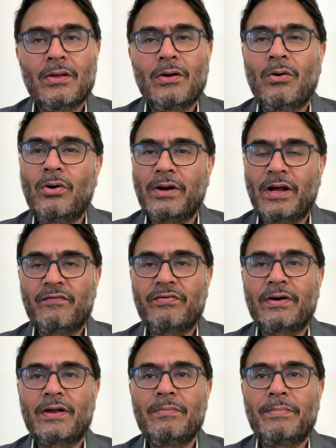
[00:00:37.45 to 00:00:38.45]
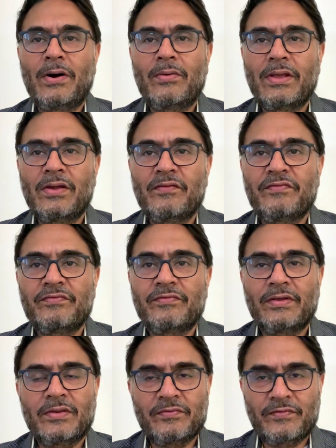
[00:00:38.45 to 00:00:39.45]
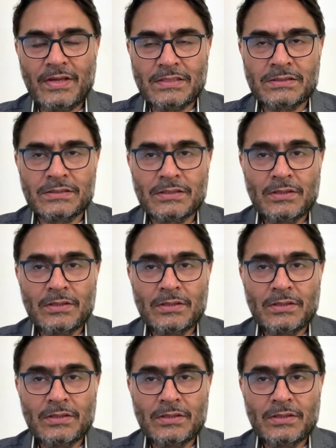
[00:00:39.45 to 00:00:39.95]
or are for compounding of an offence